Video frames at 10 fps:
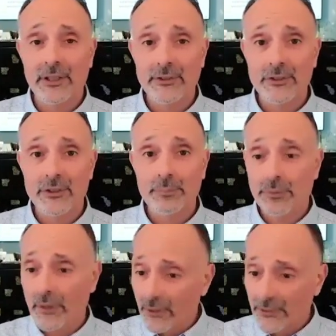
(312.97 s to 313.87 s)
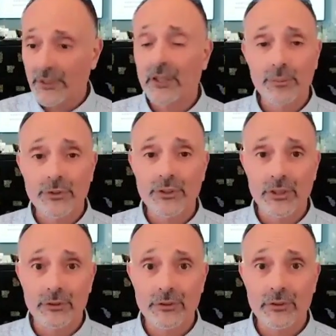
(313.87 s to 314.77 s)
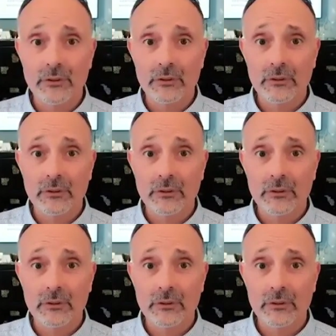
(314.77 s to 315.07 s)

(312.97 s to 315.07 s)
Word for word: agents prior to dental procedures,